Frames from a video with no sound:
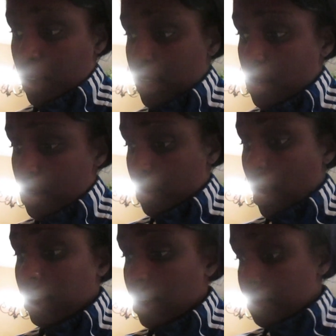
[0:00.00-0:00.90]
you guys know this, but
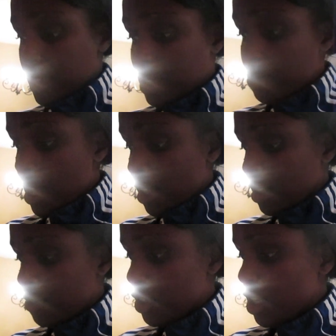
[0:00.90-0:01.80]
I love the smell
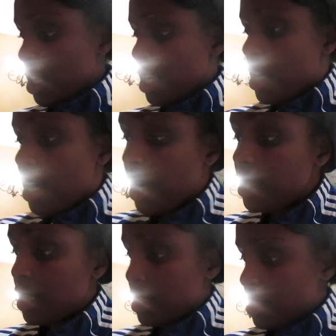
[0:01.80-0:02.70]
of
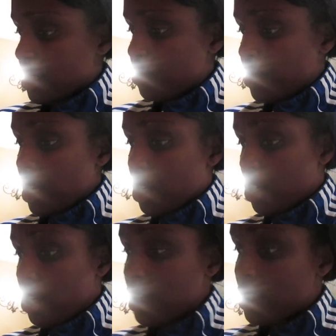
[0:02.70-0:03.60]
onions being
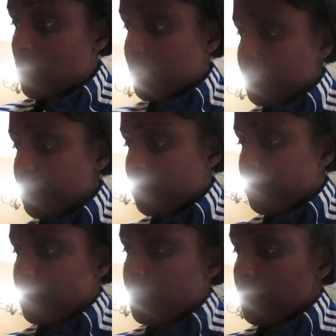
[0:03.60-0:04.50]
cooked.
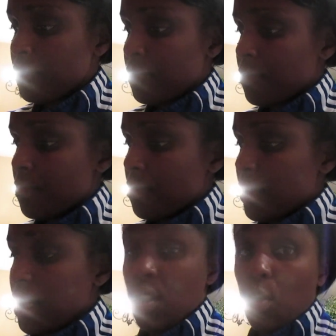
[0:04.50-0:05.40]

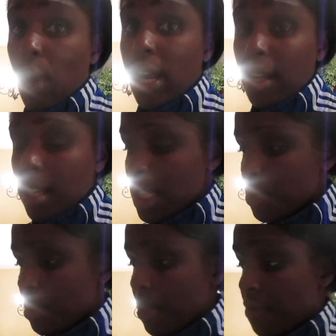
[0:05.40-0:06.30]
These are white onions,
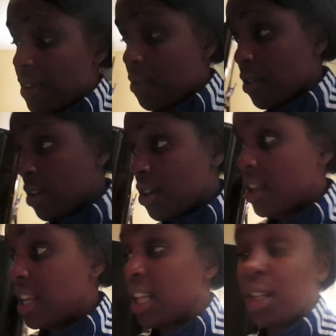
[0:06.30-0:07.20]
but my favorite are
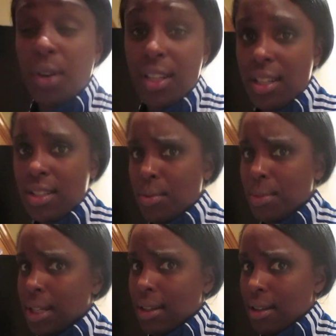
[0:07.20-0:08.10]
yellow onions. Oh
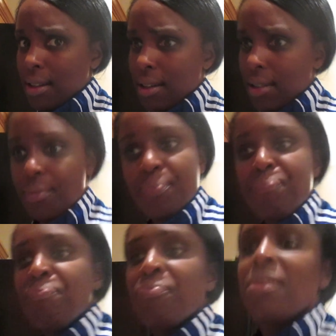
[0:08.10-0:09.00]
my god.
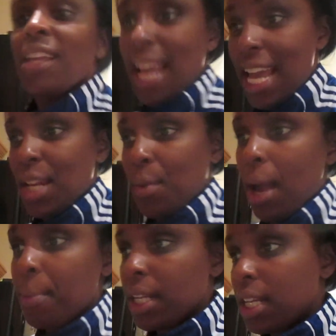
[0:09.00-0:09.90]
Anyway,
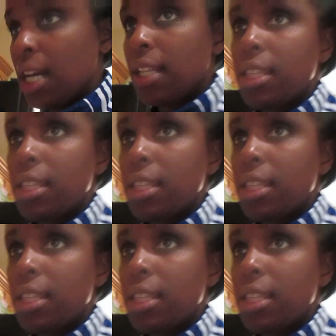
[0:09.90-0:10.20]
I'm going to cut